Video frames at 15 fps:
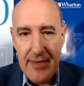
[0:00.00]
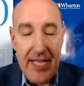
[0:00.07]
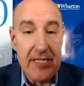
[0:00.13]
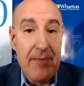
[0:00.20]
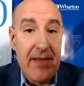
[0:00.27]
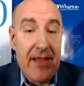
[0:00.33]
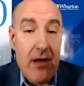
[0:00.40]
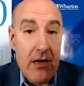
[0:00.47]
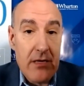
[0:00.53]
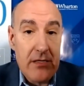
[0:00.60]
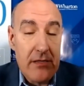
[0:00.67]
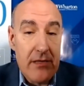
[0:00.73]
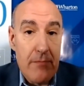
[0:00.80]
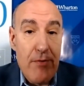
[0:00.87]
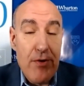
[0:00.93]
That's
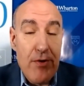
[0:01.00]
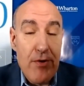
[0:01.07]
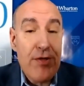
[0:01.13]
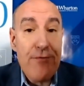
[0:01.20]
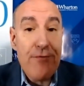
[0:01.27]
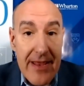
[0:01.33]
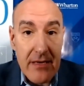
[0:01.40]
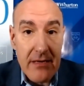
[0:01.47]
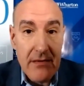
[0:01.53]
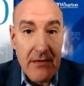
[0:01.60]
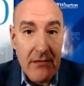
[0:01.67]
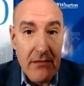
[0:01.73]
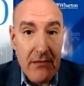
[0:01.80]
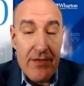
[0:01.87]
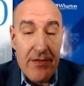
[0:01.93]
because the birth rate
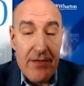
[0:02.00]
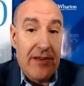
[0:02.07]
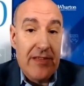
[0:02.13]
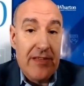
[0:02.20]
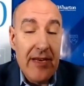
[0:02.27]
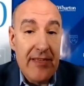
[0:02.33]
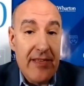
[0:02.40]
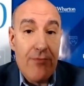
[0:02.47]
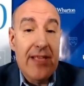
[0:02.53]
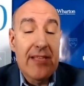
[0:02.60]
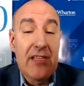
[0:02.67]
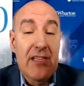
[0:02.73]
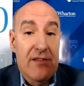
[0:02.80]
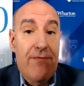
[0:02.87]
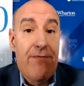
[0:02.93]
or the fertility
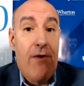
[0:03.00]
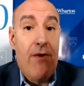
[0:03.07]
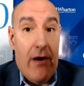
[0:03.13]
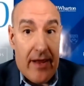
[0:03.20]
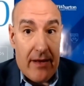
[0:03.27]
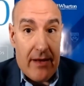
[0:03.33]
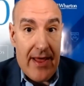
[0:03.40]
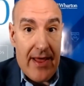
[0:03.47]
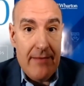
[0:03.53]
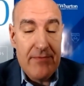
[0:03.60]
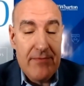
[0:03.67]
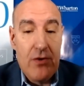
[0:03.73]
rate is falling, right?